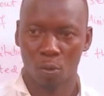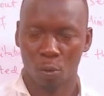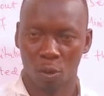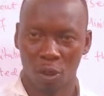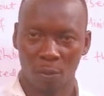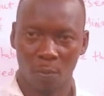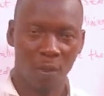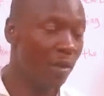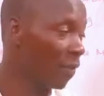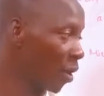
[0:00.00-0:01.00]
to keep
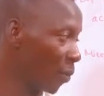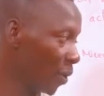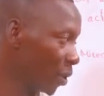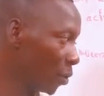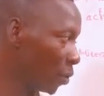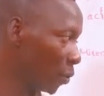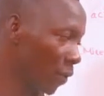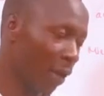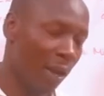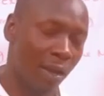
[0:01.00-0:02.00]
the environment due to
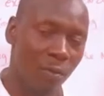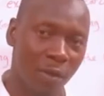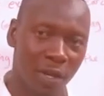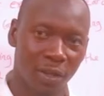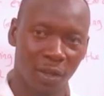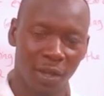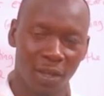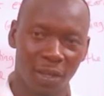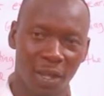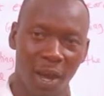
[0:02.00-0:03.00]
the education
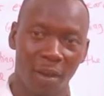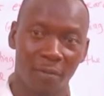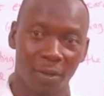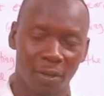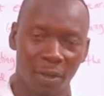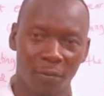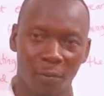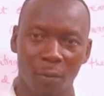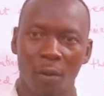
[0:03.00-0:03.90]
that they have received